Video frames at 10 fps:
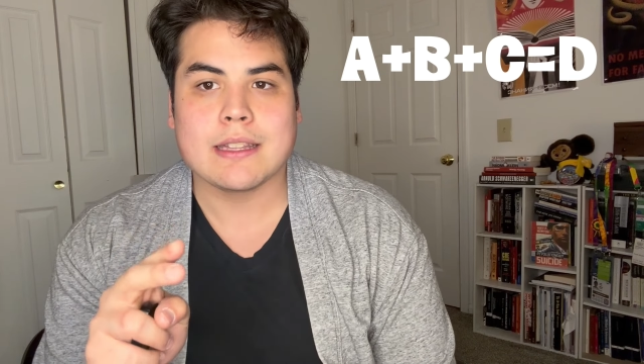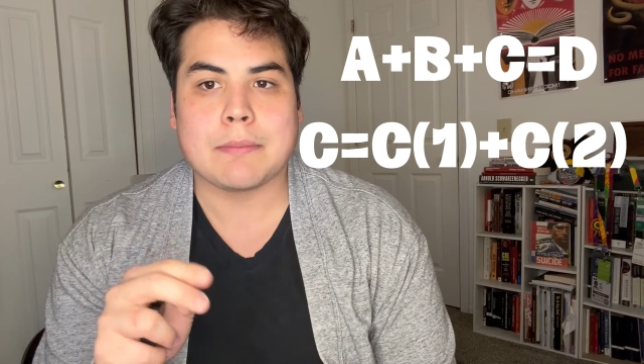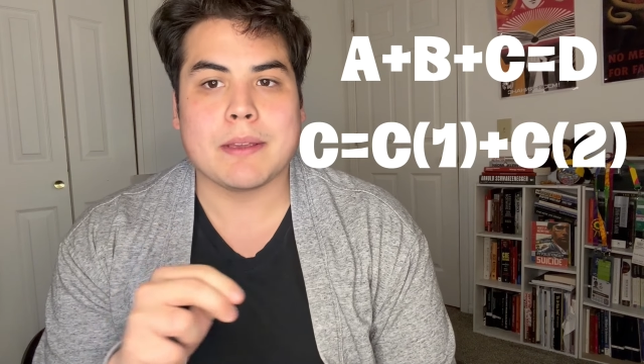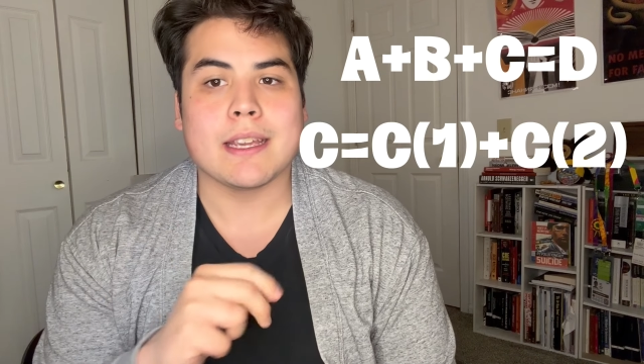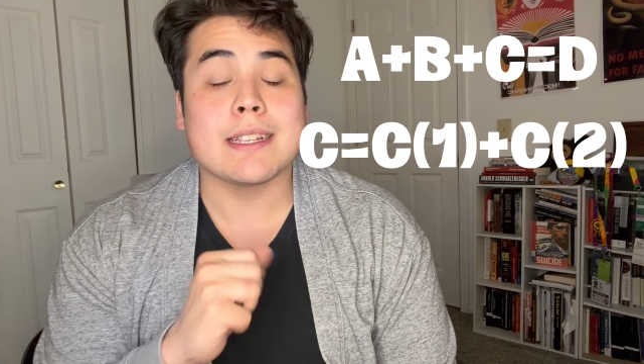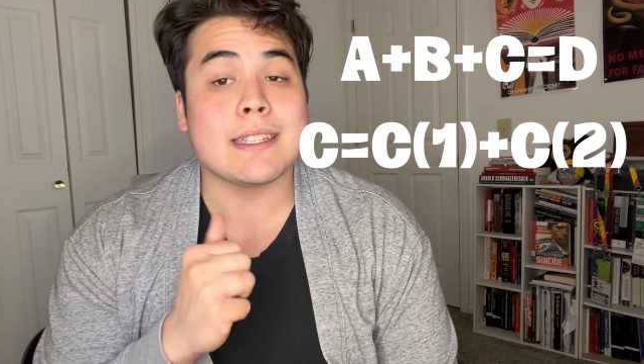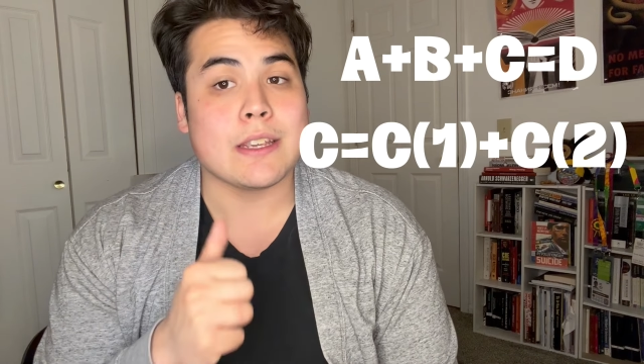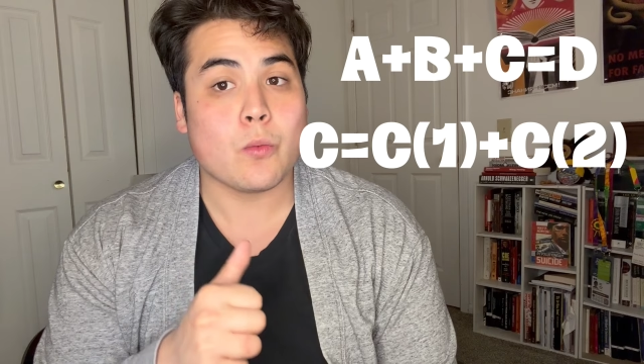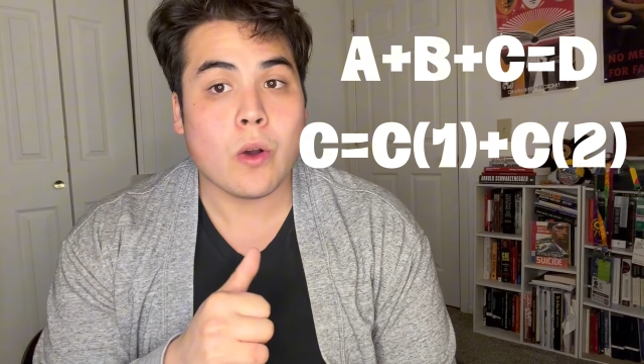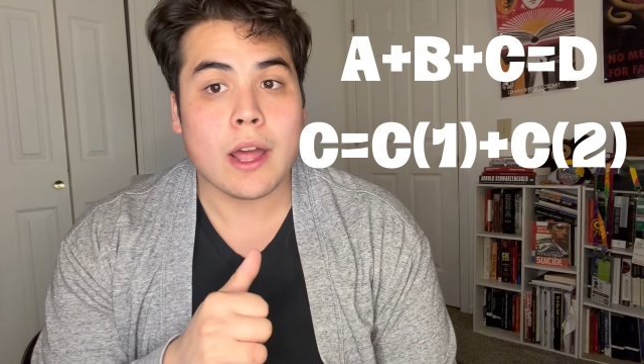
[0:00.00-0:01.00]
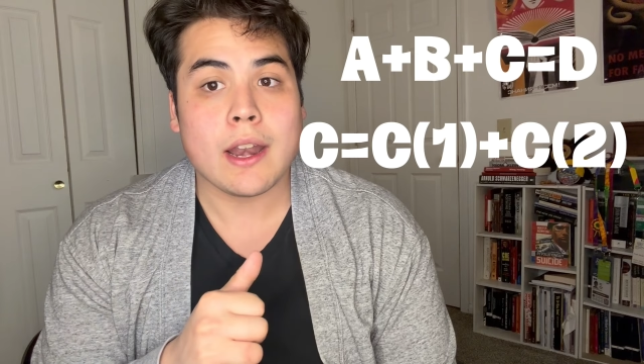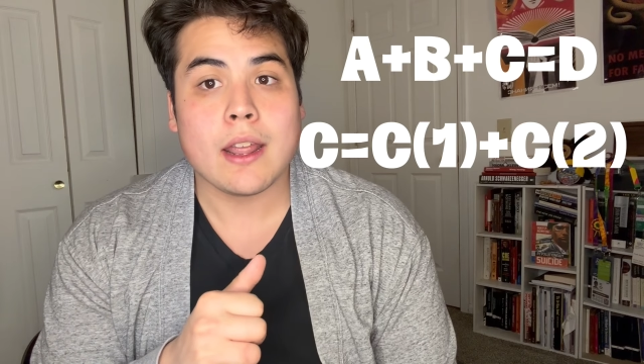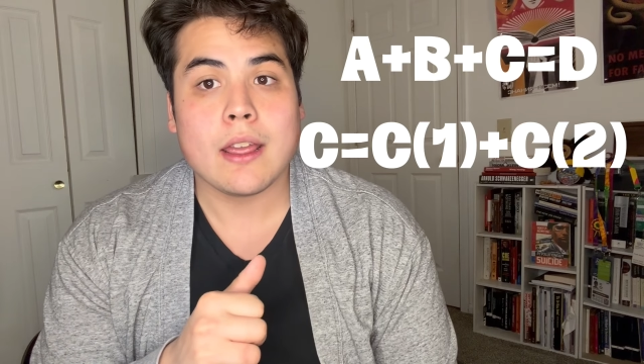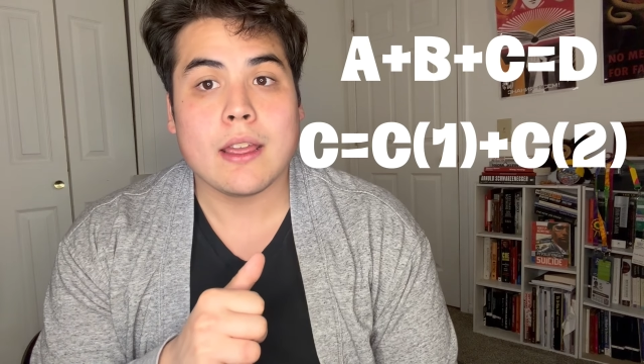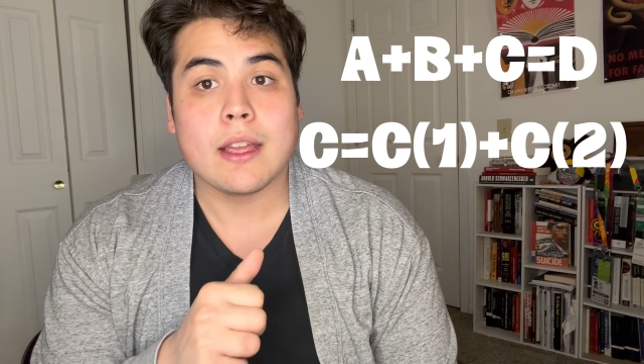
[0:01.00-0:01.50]
that being C1
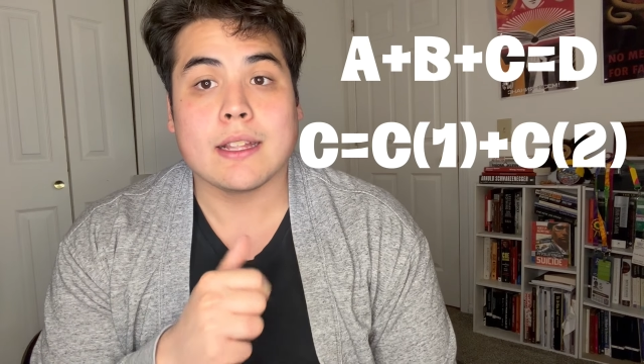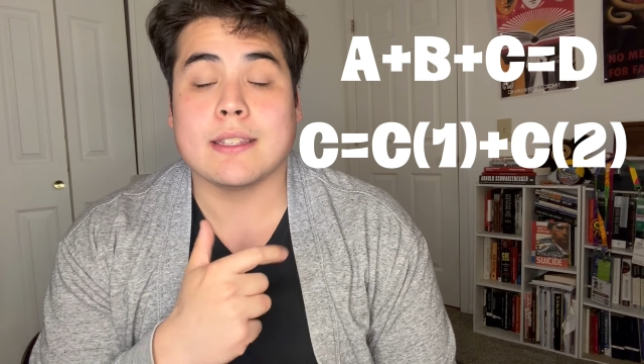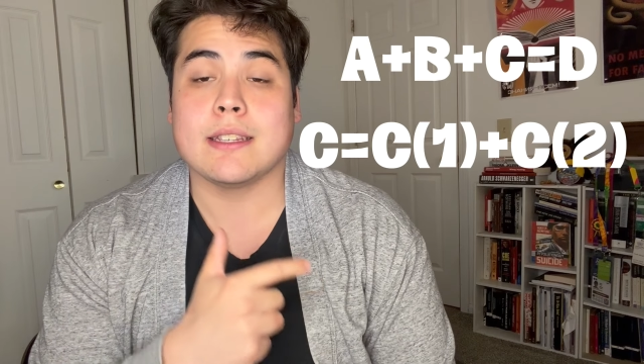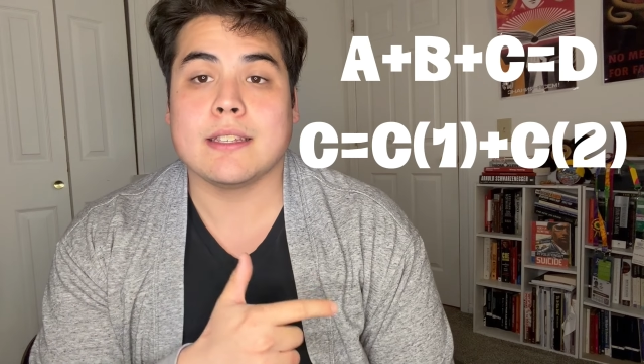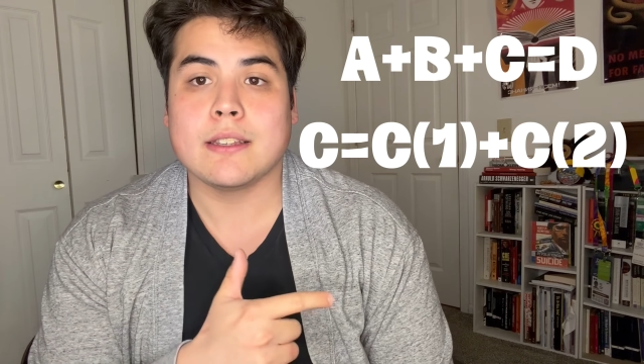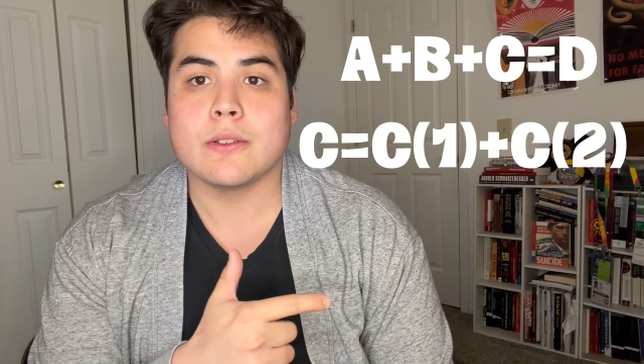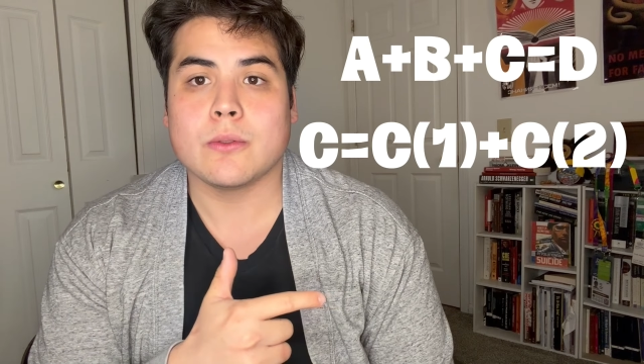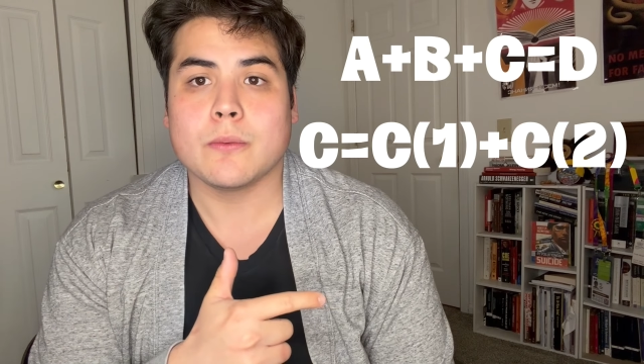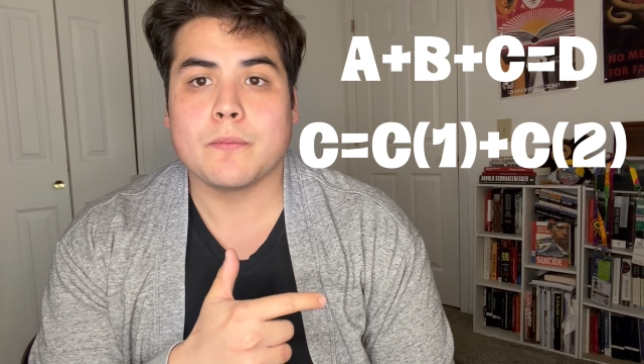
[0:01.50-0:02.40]
and C2.